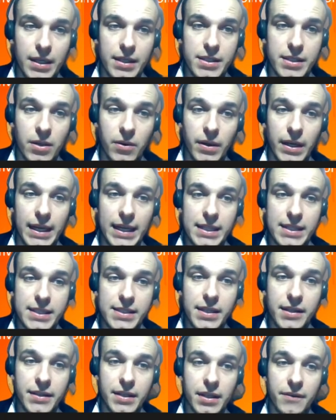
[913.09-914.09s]
So, and
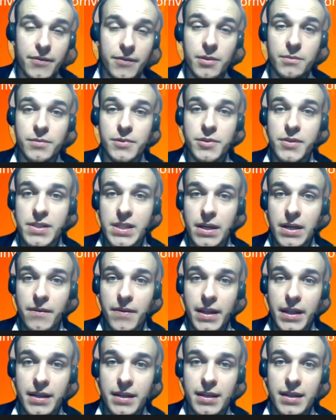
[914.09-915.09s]
starting from
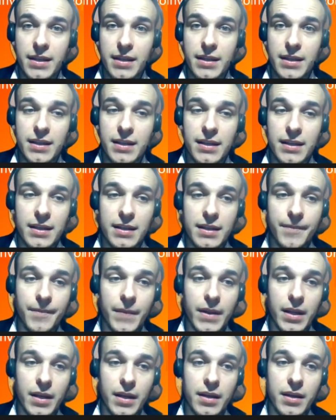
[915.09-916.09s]

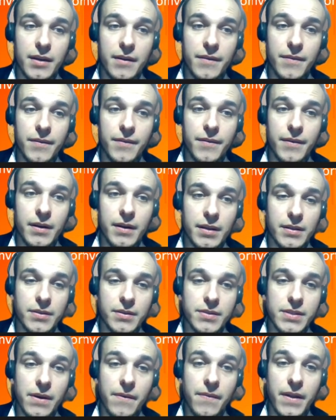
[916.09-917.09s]

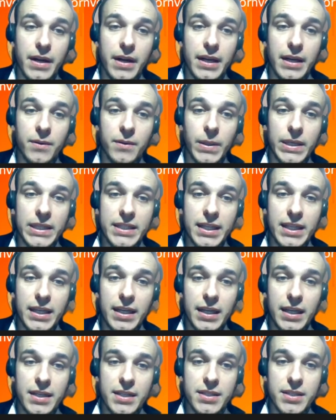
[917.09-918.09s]
2020,
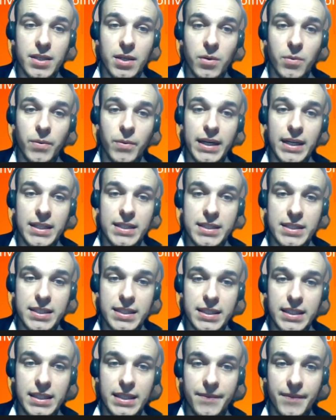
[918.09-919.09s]
so we can
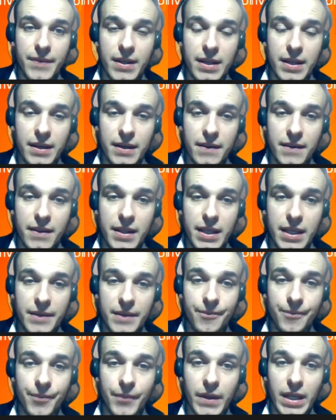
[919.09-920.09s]
see the
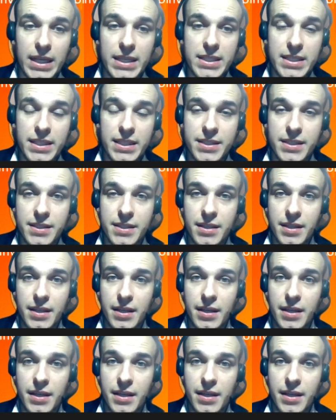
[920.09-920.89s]
assets